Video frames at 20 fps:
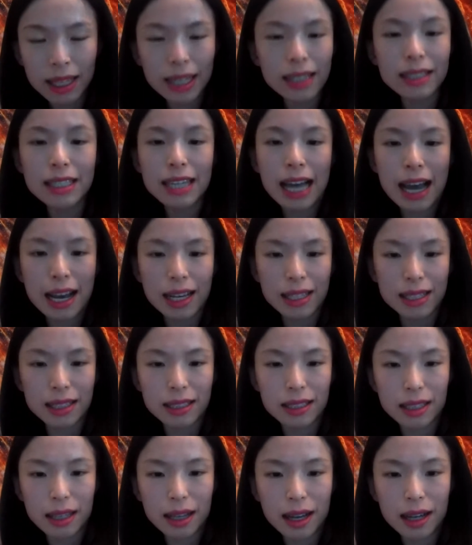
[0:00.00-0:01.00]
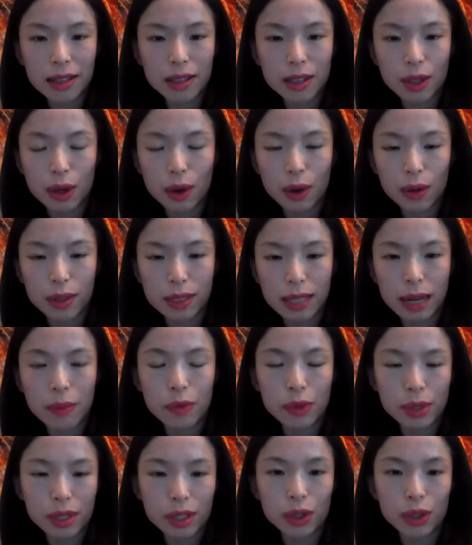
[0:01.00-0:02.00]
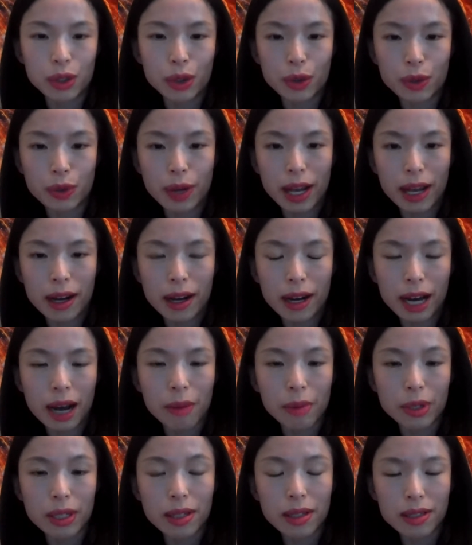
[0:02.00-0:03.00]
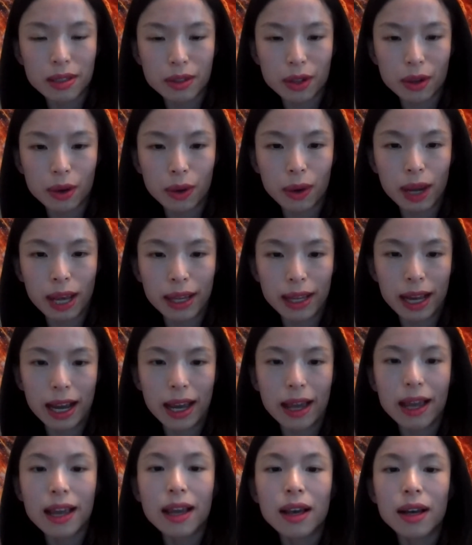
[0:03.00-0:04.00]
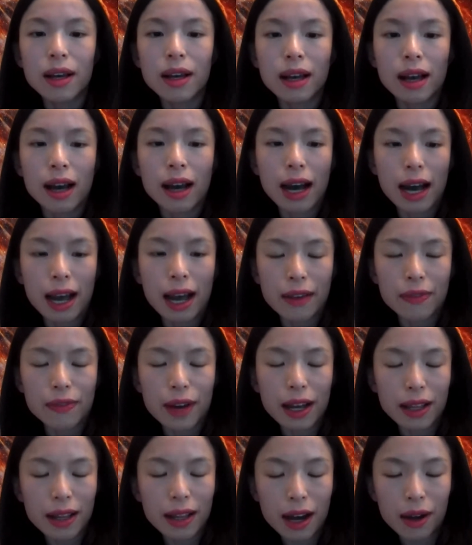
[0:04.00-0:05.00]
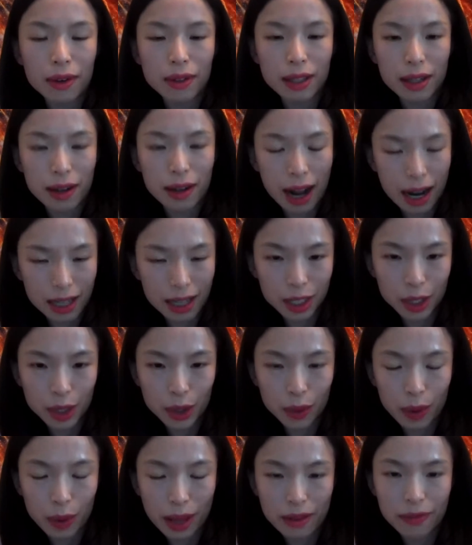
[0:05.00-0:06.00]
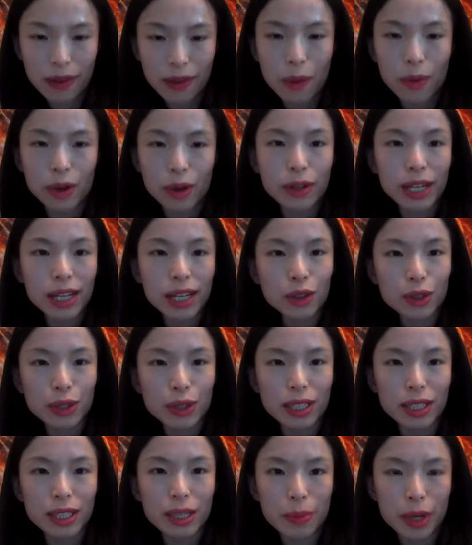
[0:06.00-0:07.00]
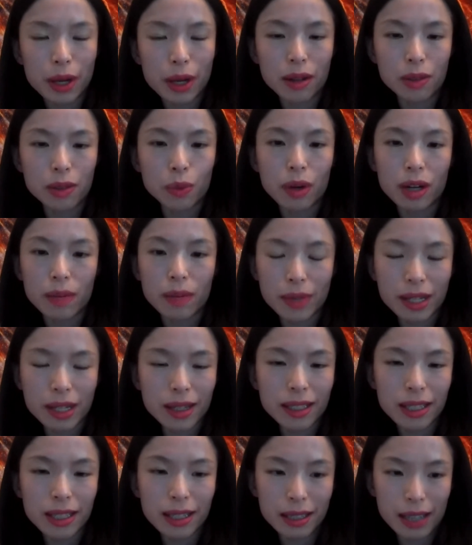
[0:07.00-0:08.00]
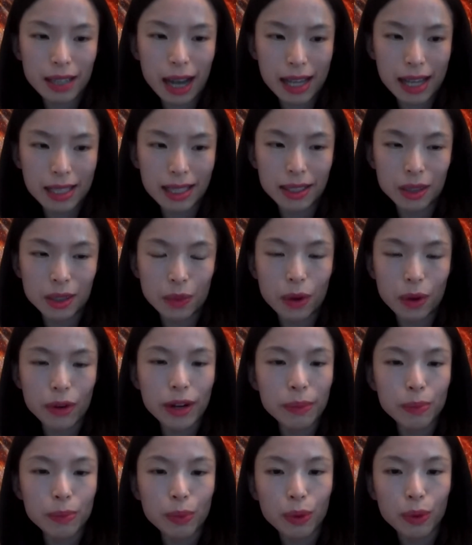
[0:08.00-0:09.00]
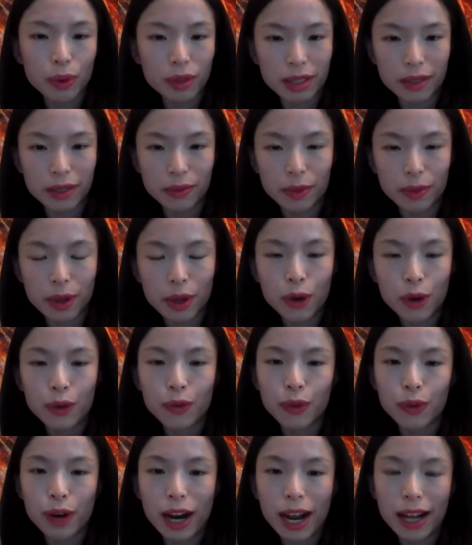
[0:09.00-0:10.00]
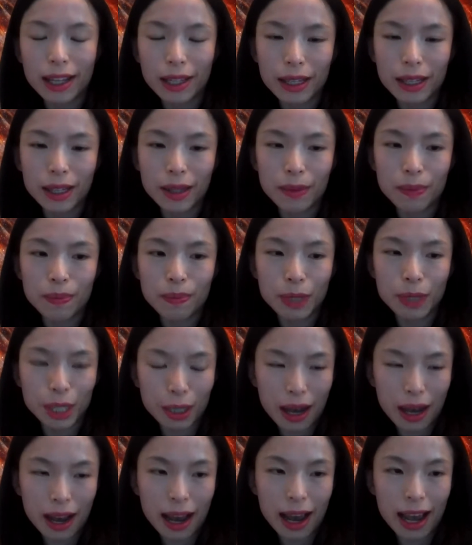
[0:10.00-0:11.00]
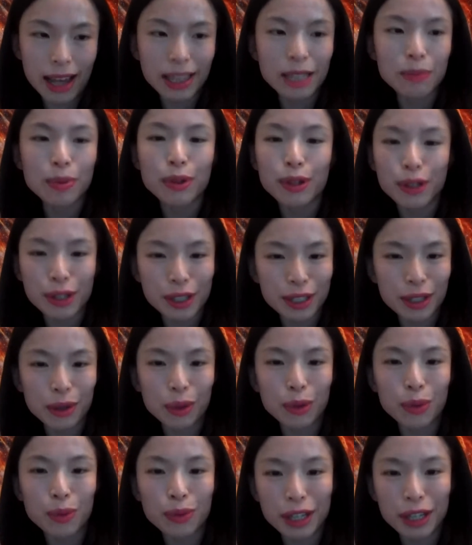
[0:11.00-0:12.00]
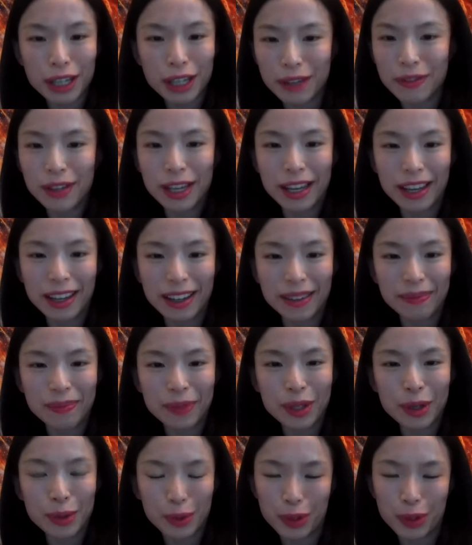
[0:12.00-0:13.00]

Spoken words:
index. So some researchers created a couple years ago, and I found out the article, and I very interested because walkability is, I think, is very important for any person who live in